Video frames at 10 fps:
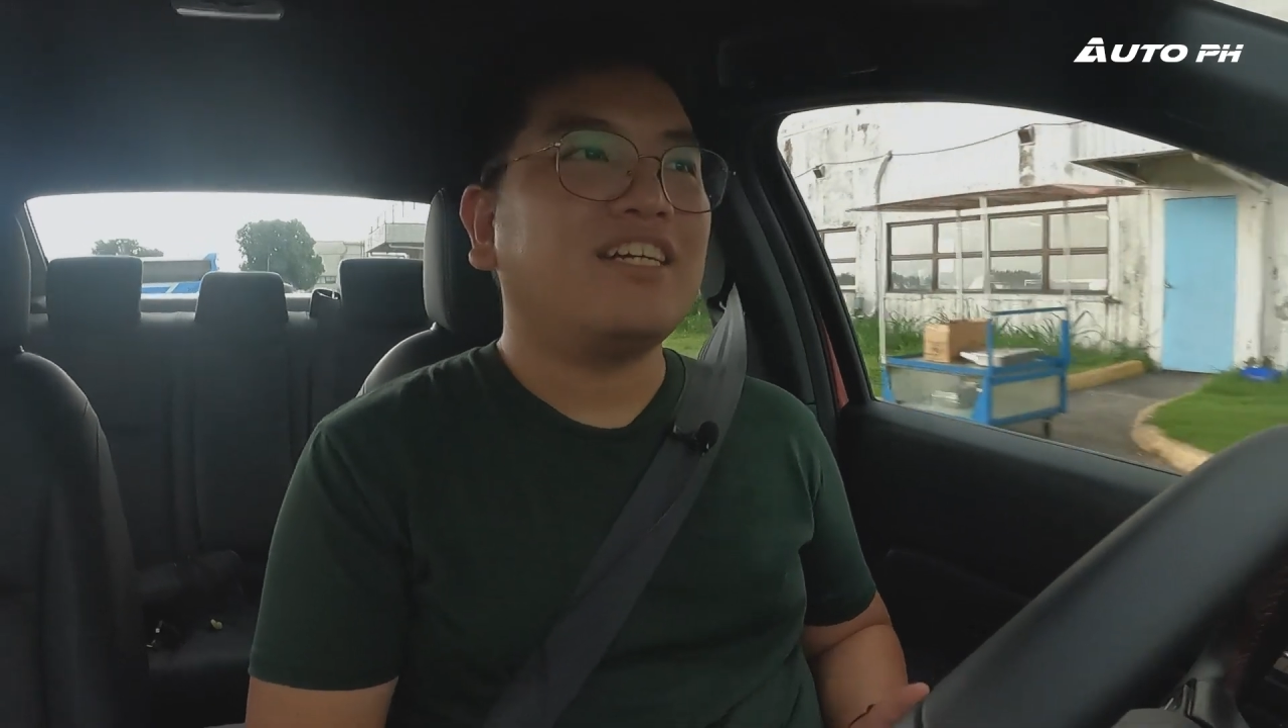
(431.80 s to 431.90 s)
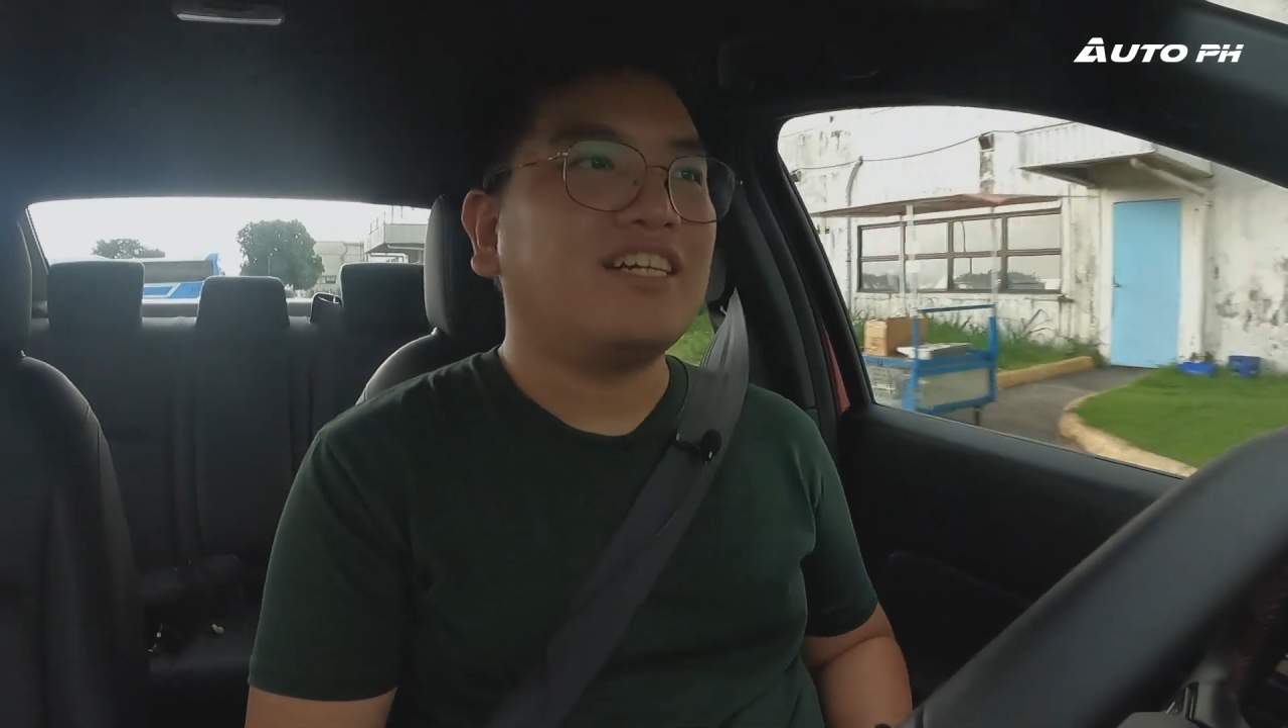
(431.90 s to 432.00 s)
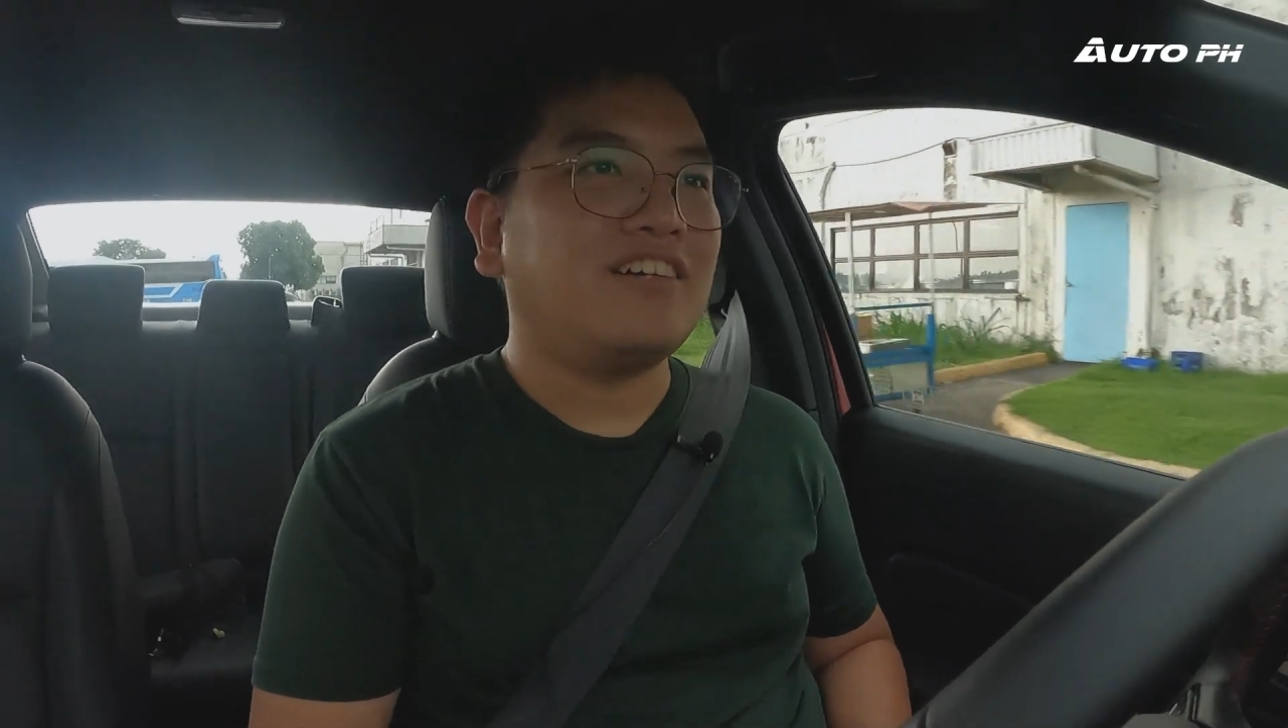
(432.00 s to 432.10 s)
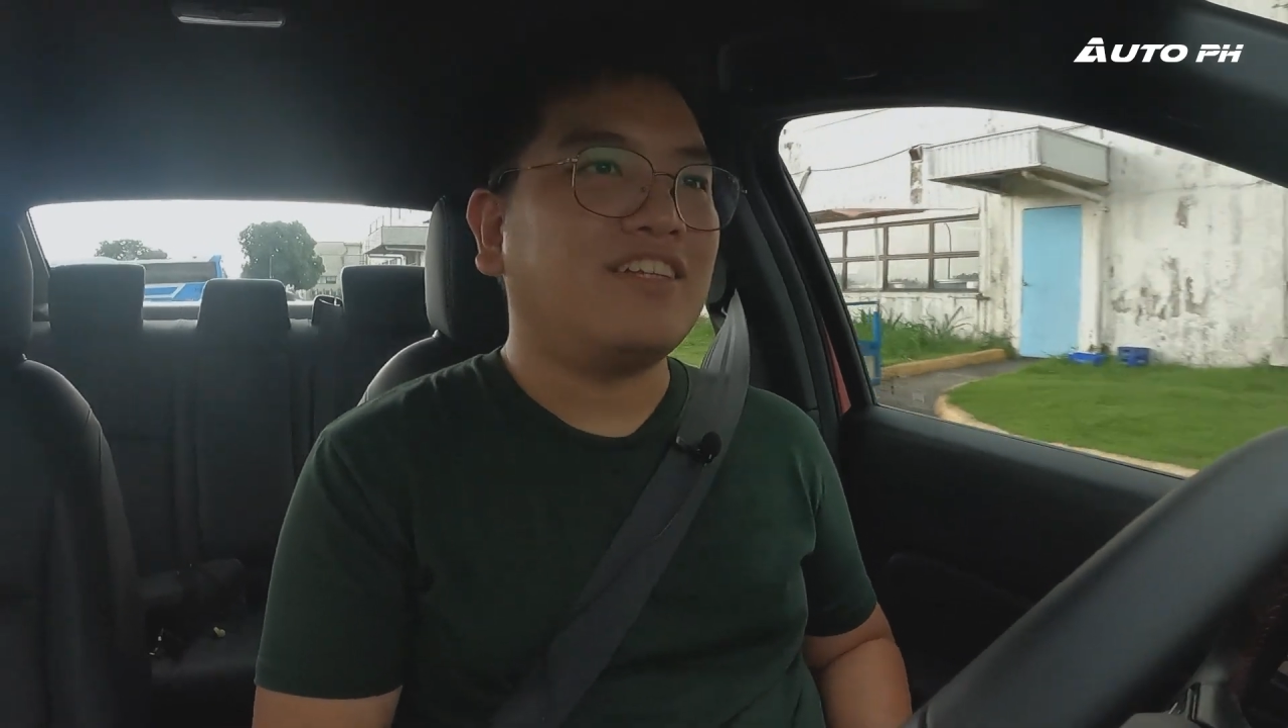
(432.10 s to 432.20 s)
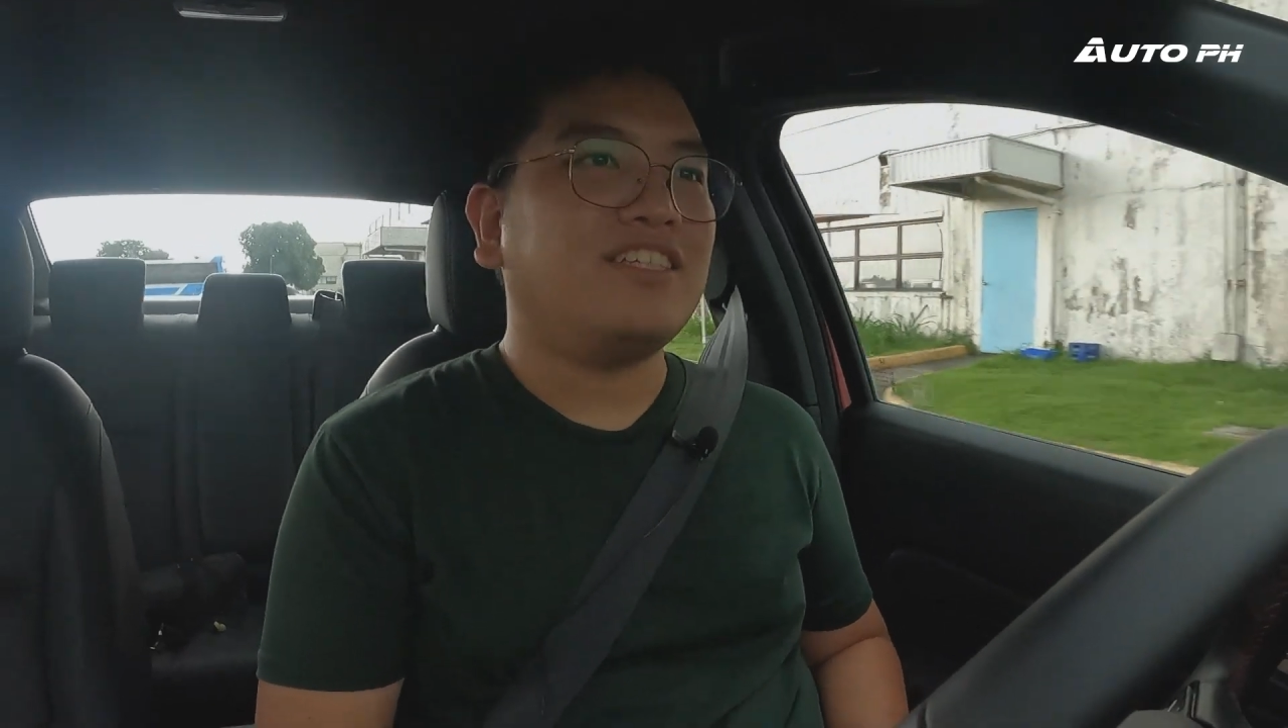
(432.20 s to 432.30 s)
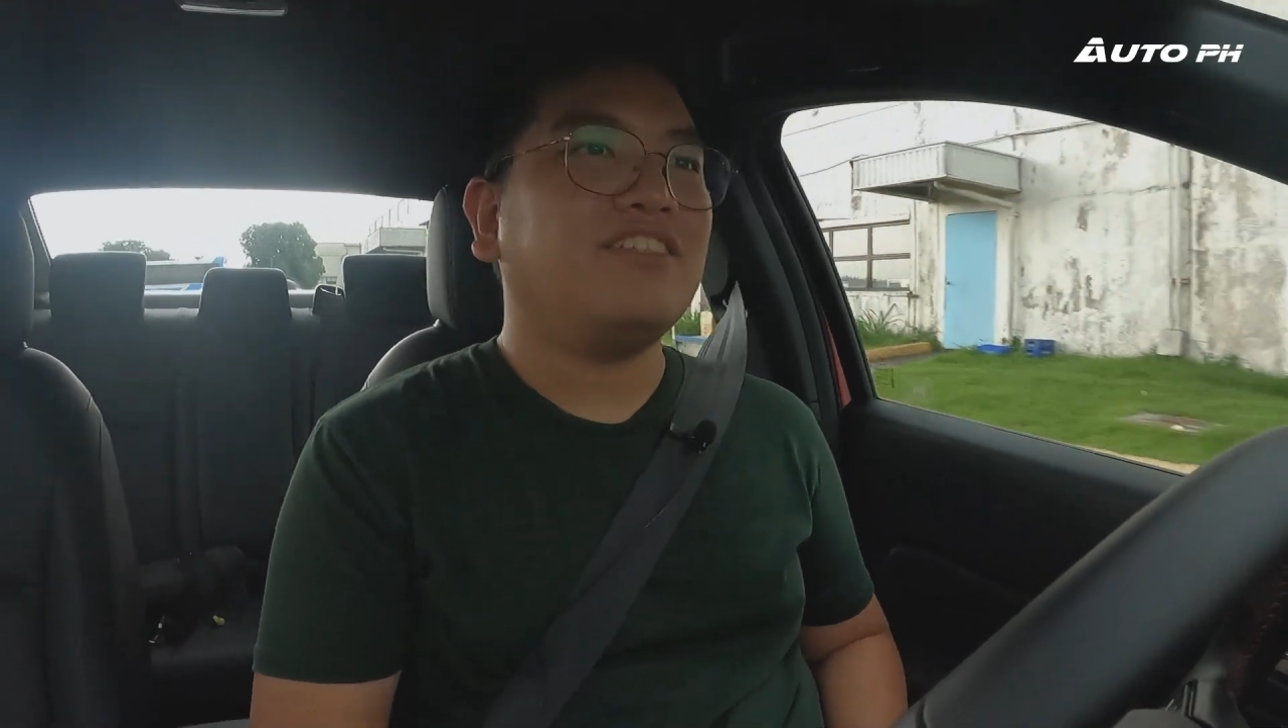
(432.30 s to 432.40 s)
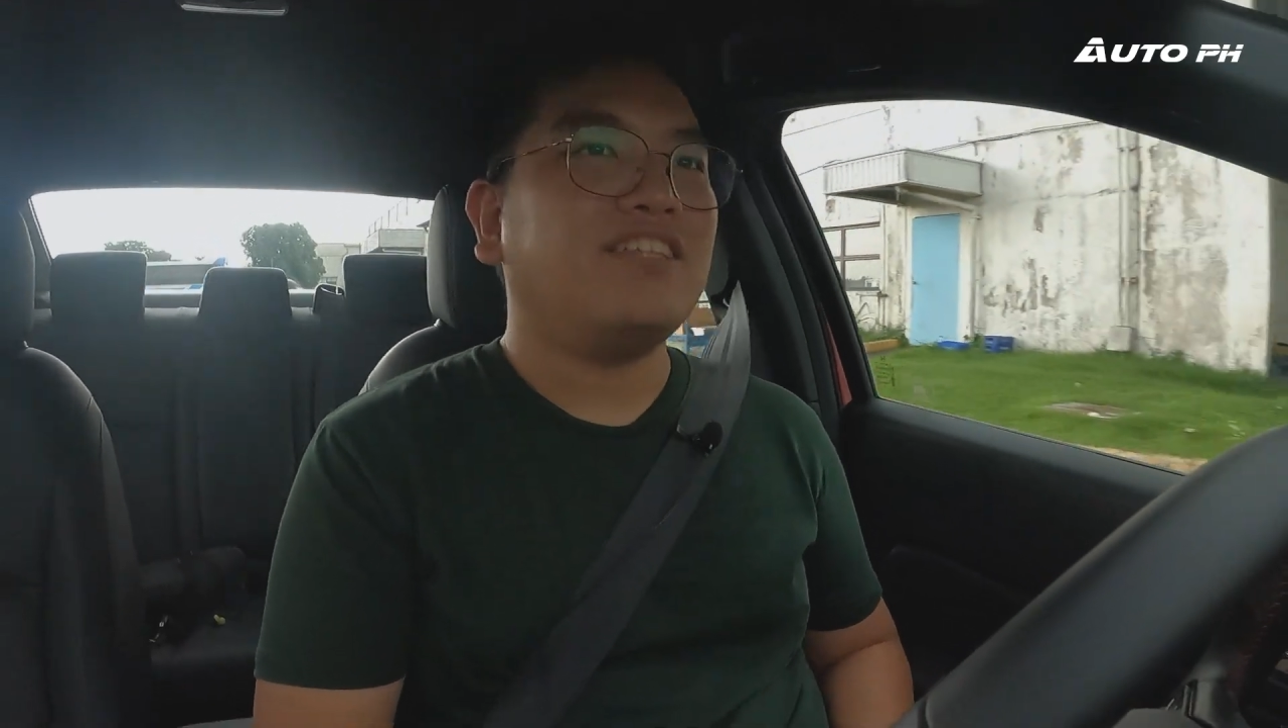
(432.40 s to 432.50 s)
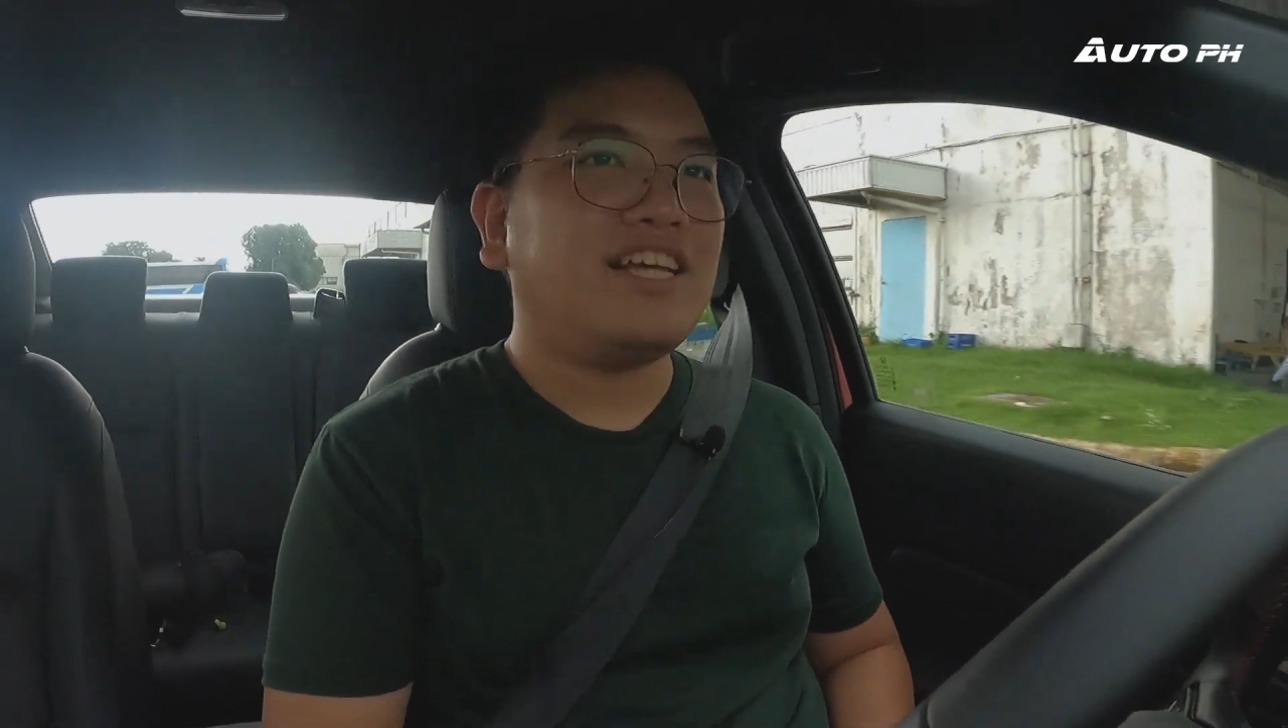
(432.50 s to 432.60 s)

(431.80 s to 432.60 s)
around us to